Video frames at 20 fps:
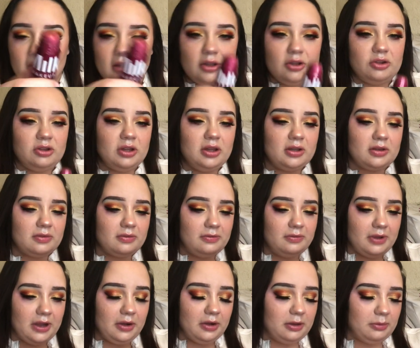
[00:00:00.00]
She looks
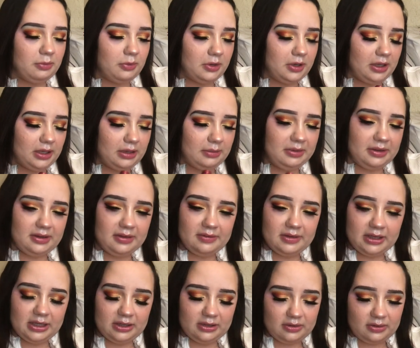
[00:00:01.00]
very pretty. Let me see if I
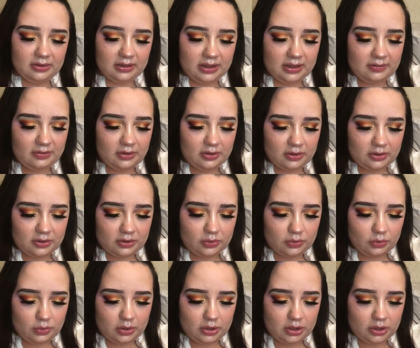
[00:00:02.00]
can give her a
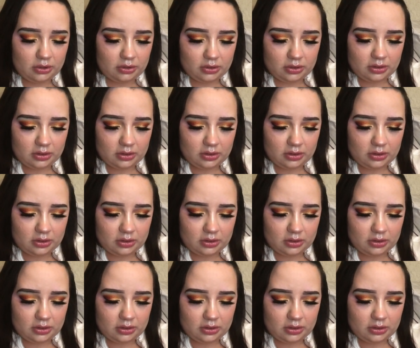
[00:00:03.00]
swatch.